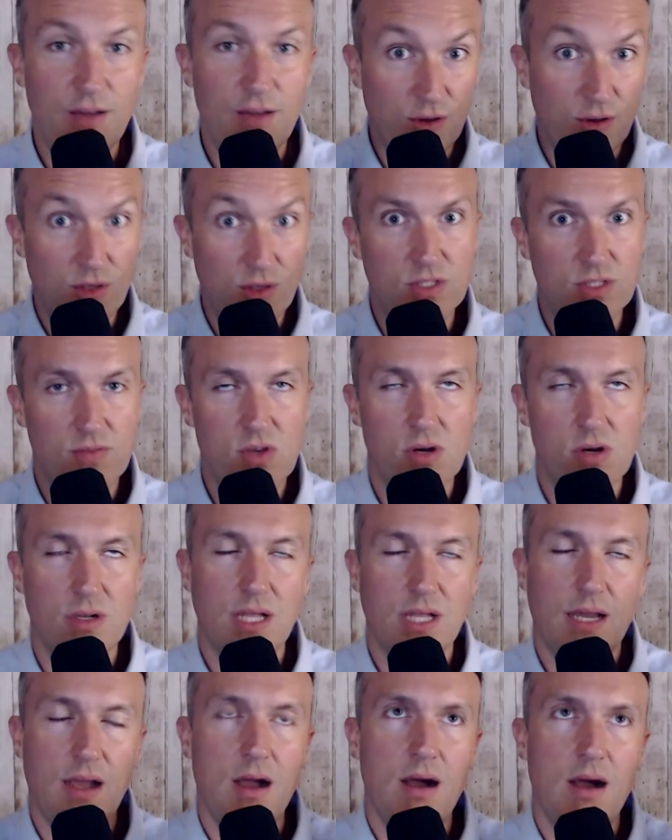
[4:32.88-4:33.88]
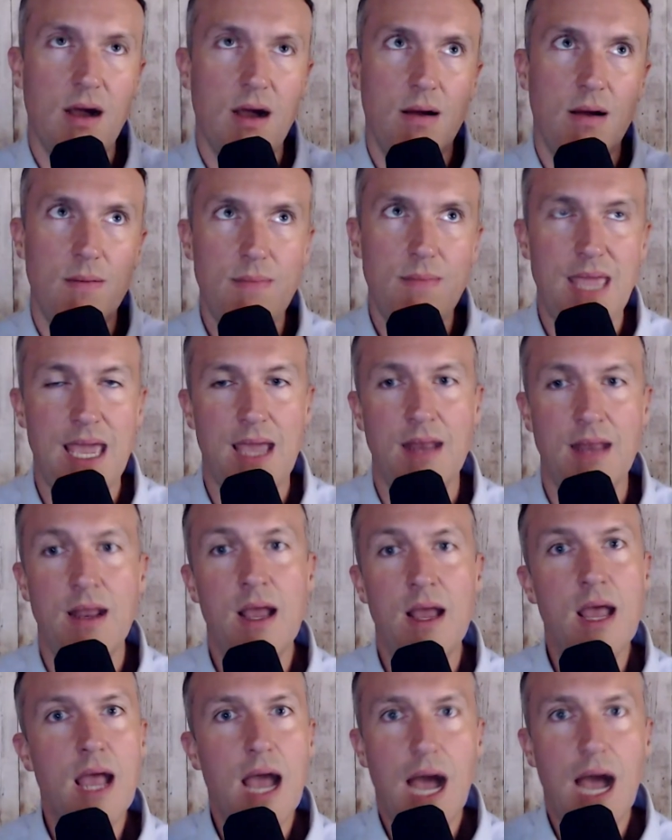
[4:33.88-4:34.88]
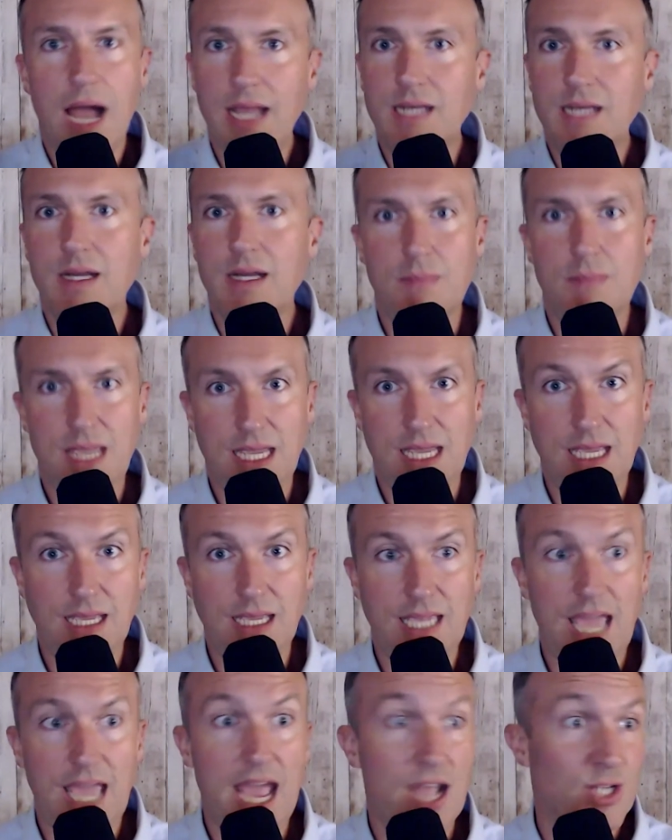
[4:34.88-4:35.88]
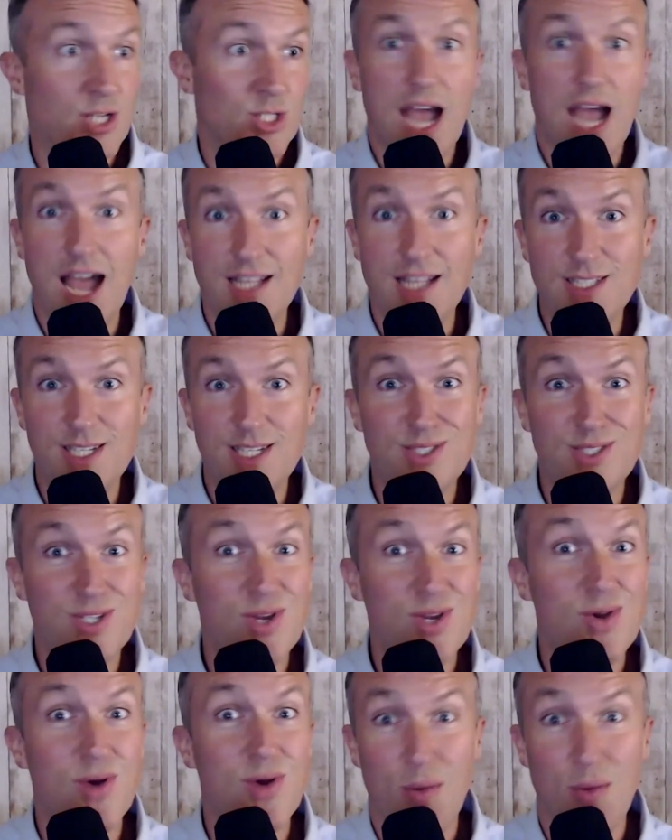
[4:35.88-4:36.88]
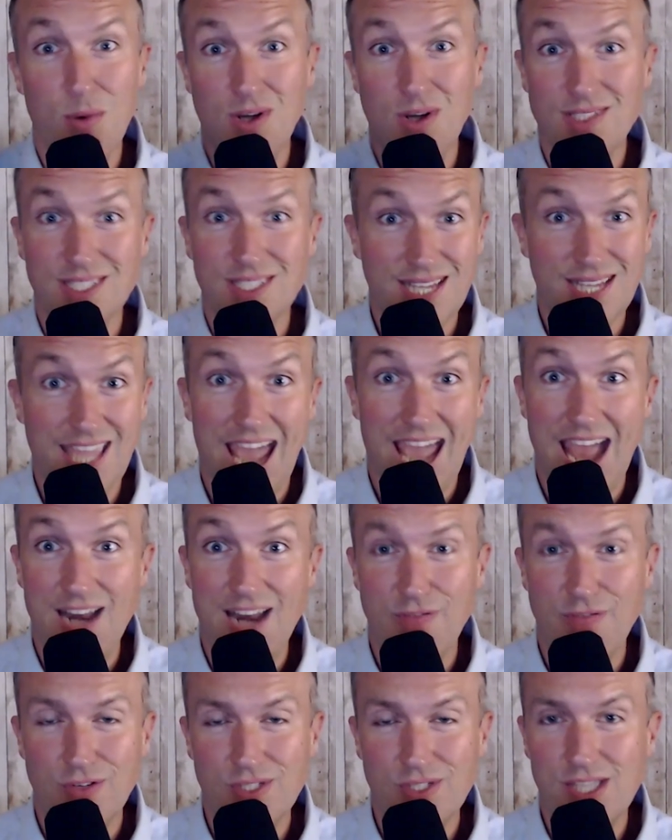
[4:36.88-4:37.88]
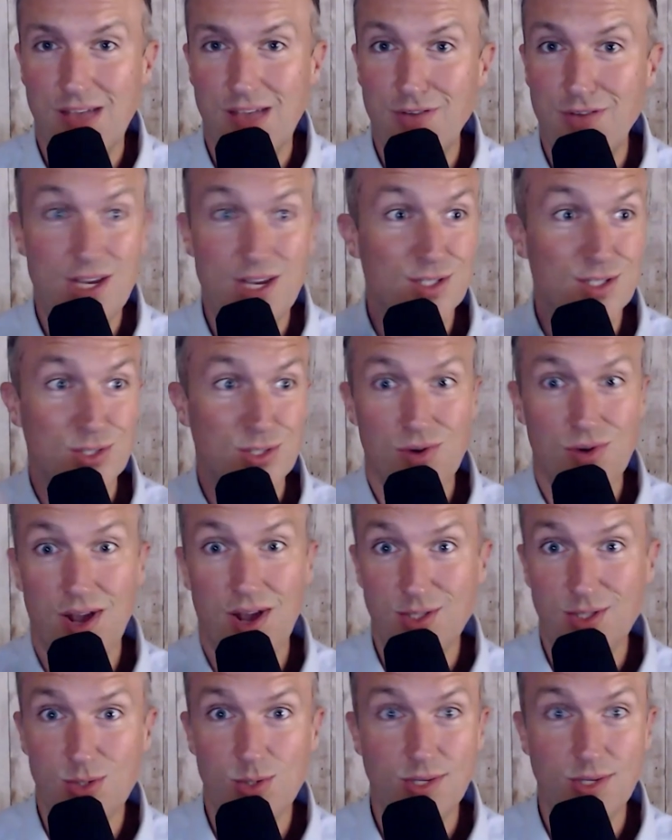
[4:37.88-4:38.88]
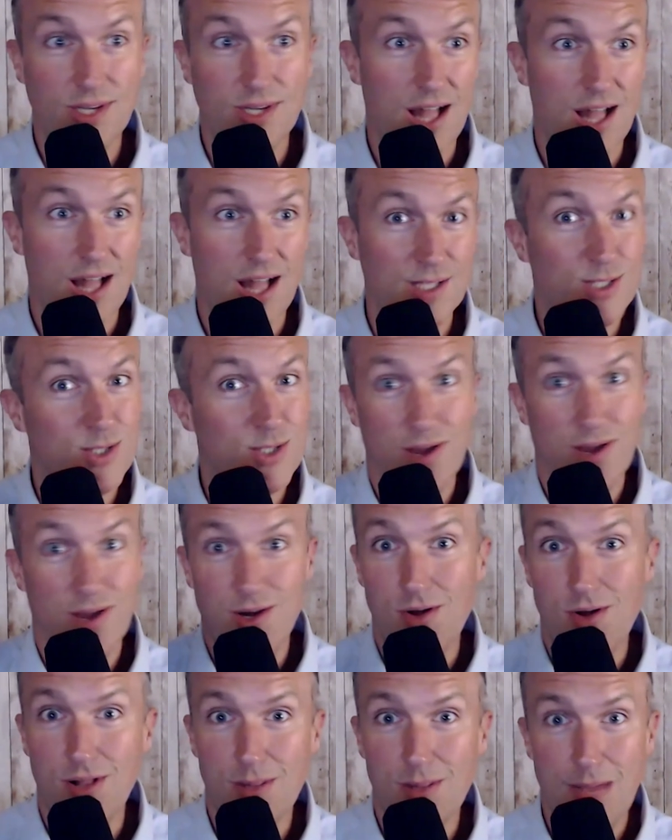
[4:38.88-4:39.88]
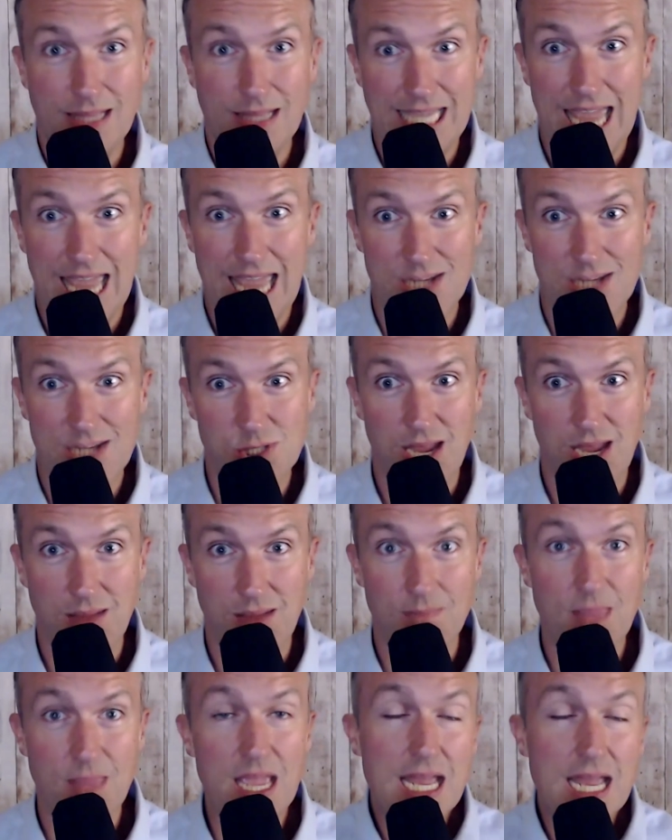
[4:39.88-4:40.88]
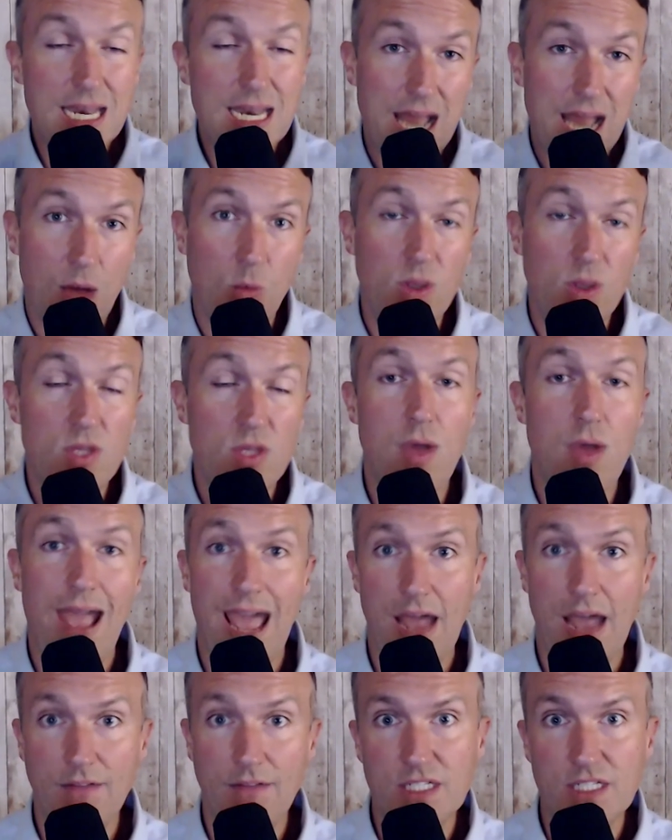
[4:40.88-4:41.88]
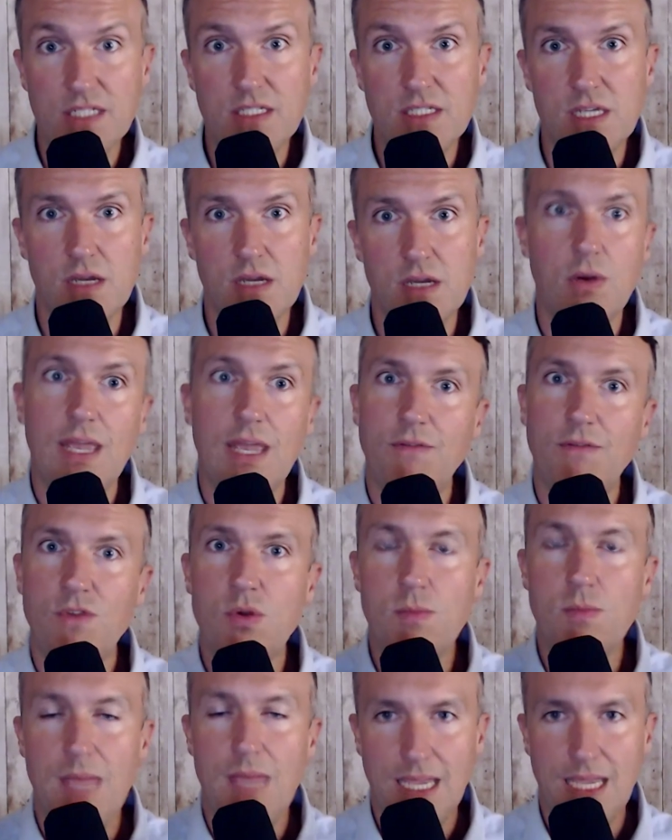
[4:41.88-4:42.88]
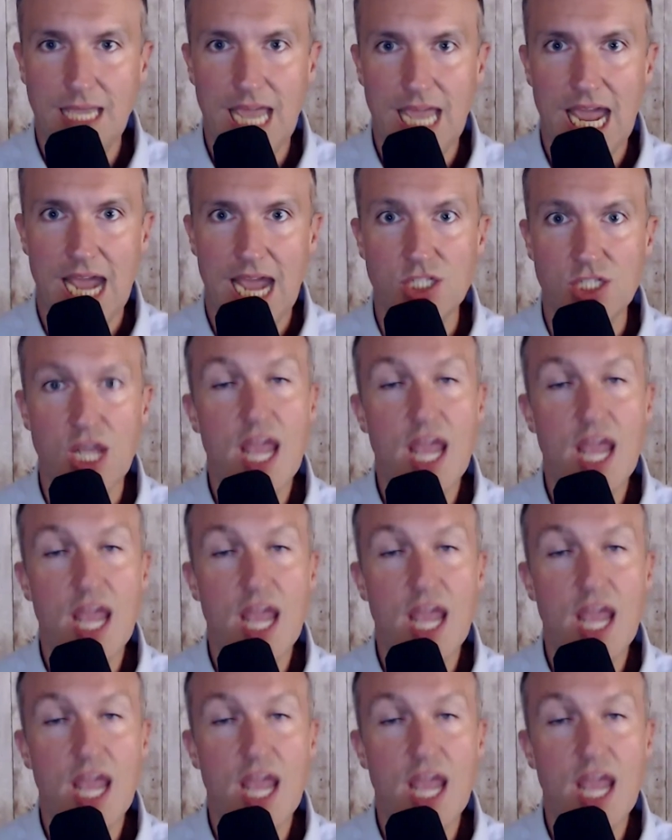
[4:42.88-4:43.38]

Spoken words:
for those of you who are like, oh man, I end up making cash. I did too. I worked as a caddy for 7 years through high school and college, so I know all about the cash game. Now, what you have to do if you make cash